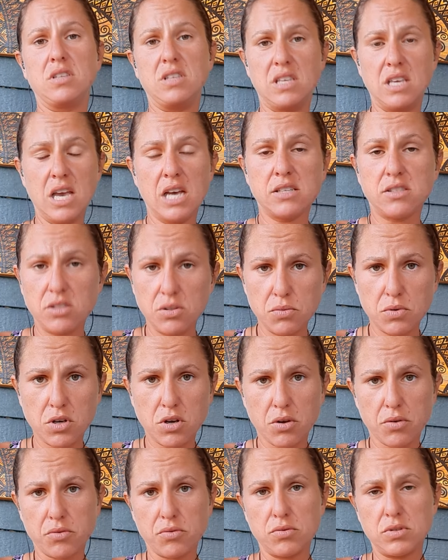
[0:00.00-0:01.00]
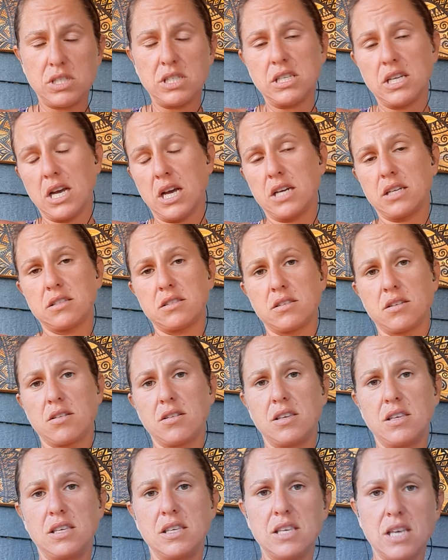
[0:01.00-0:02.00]
Yes, you will go through detox.
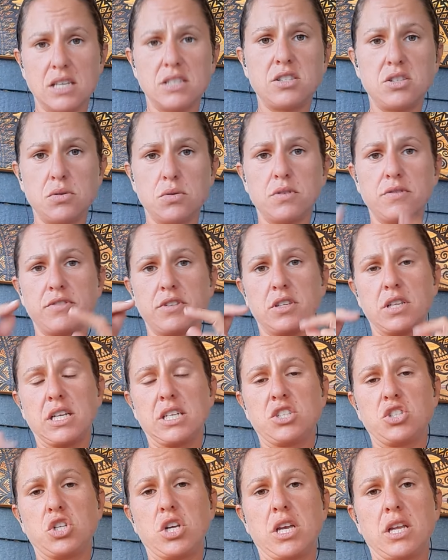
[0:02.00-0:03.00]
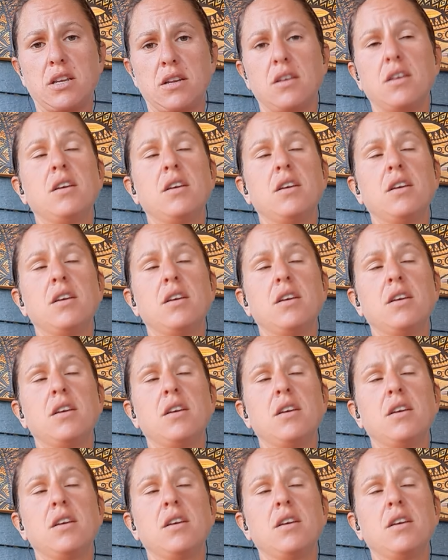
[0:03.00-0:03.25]
Yes, you will feel like shit.